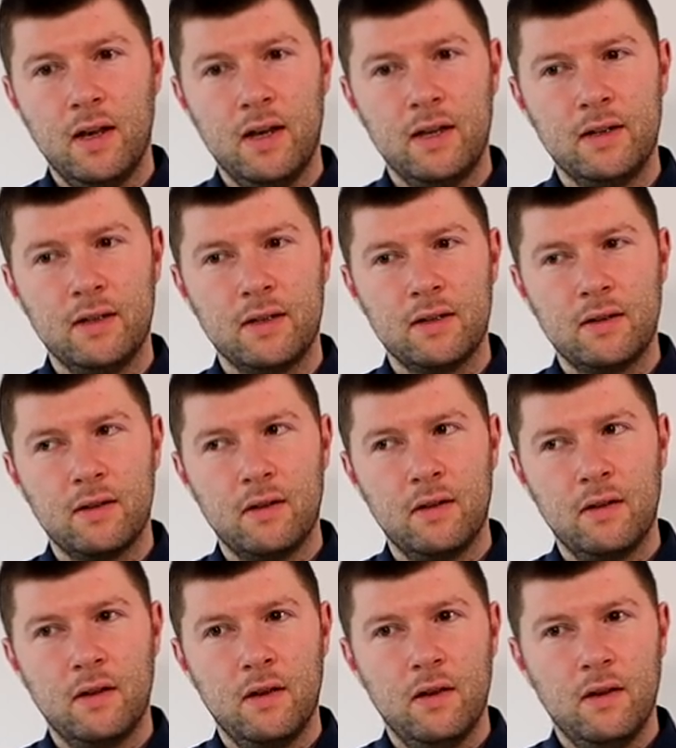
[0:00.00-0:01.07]
And it's
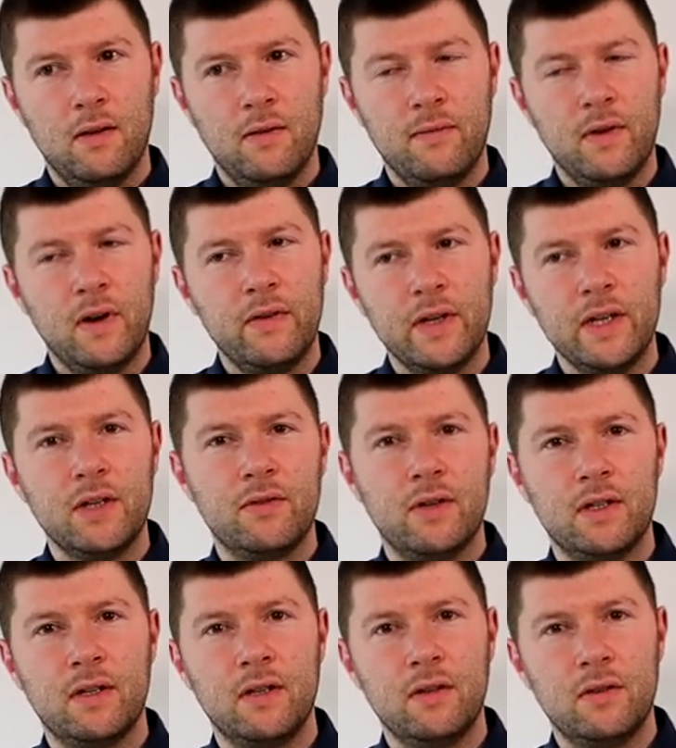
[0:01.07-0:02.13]
very
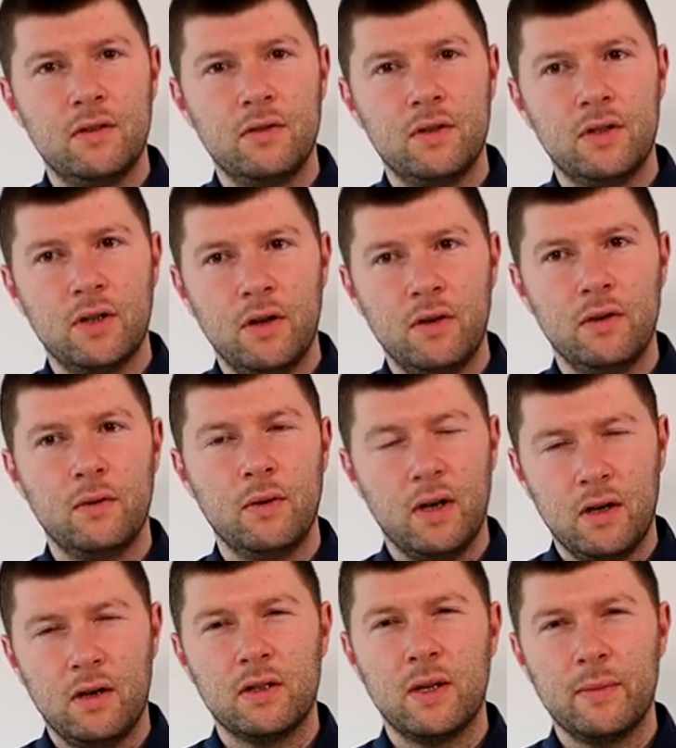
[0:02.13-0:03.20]
interesting to show you.
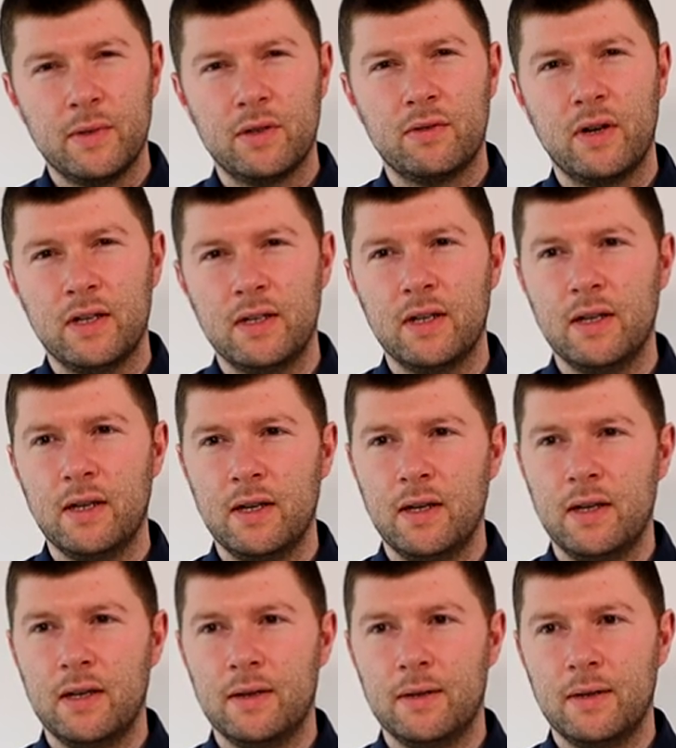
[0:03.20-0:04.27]
I'll demonstrate it
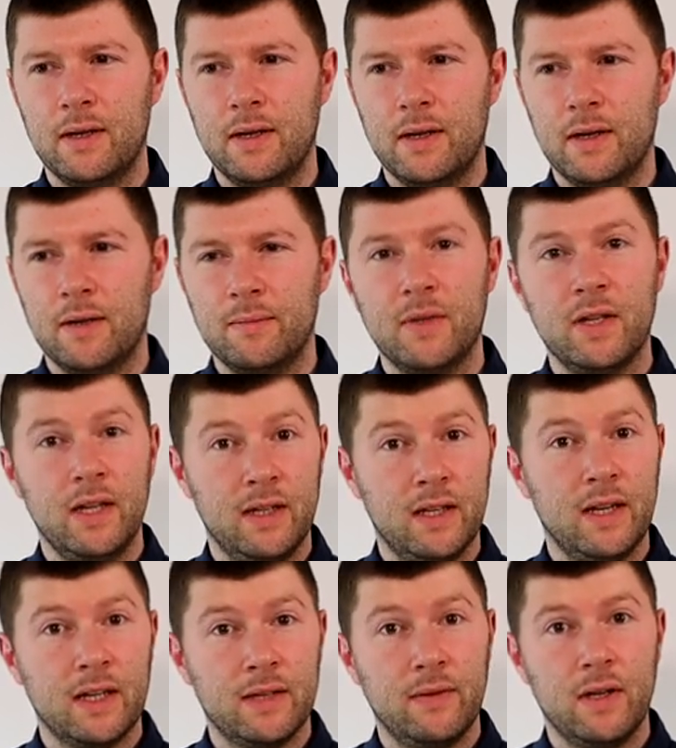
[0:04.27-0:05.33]
in in, um, in
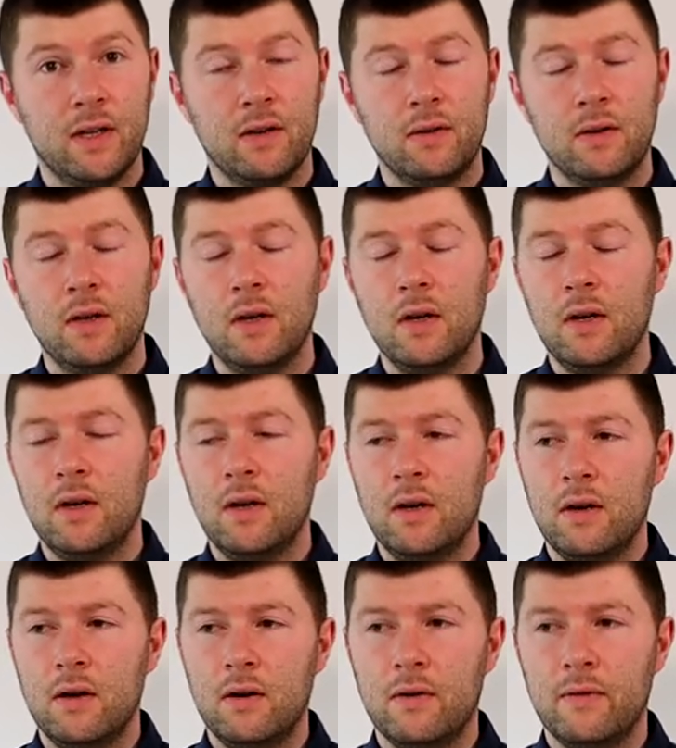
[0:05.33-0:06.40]
the next video
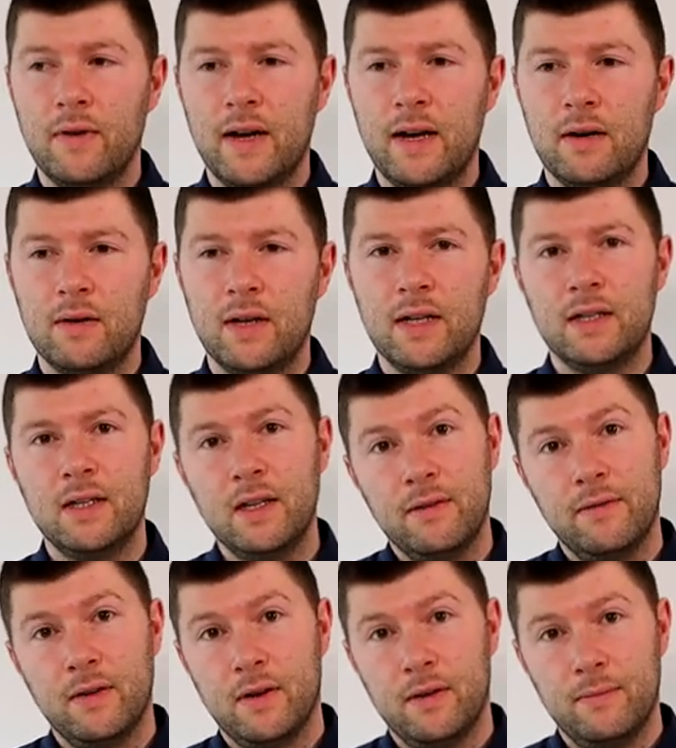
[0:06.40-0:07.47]
of how they
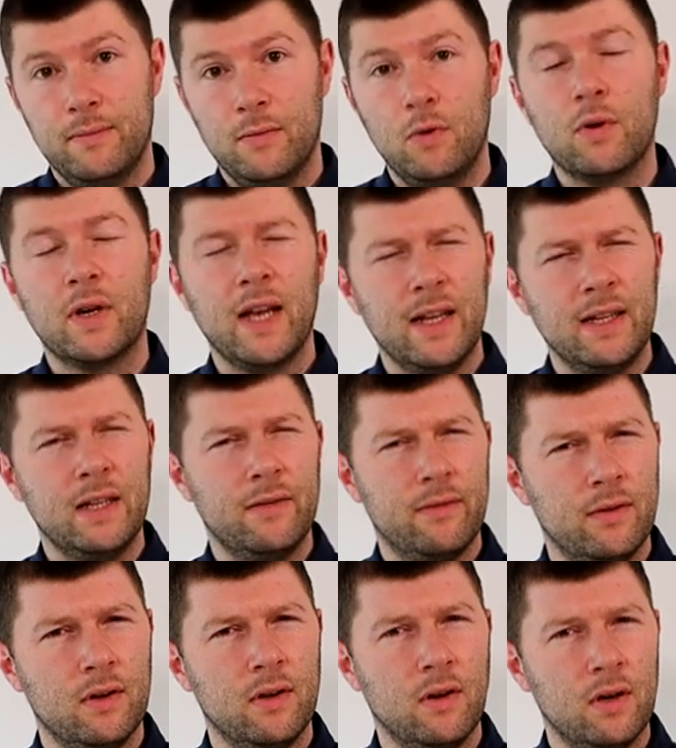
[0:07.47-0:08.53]
differ or can
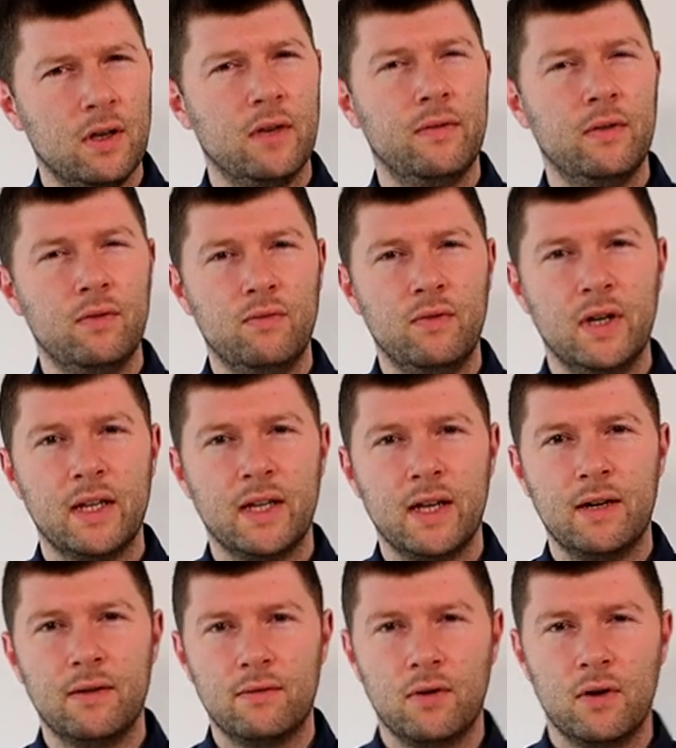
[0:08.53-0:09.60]
differ a lot if you really
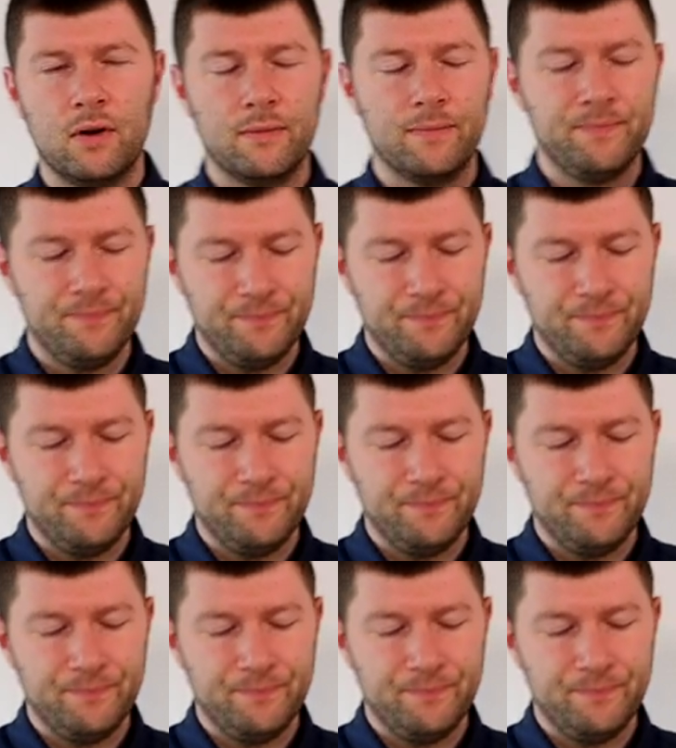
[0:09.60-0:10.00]
get it wrong.